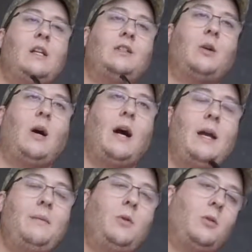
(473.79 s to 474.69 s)
So
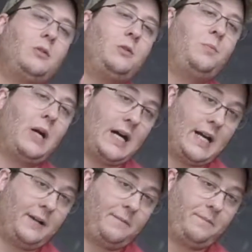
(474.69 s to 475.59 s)
I am going to buy
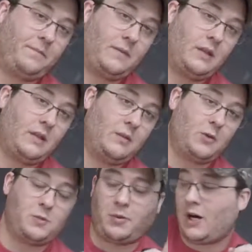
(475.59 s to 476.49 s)
the
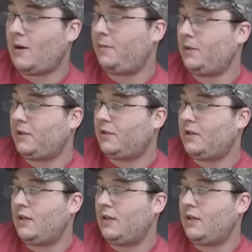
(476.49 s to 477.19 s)
most popular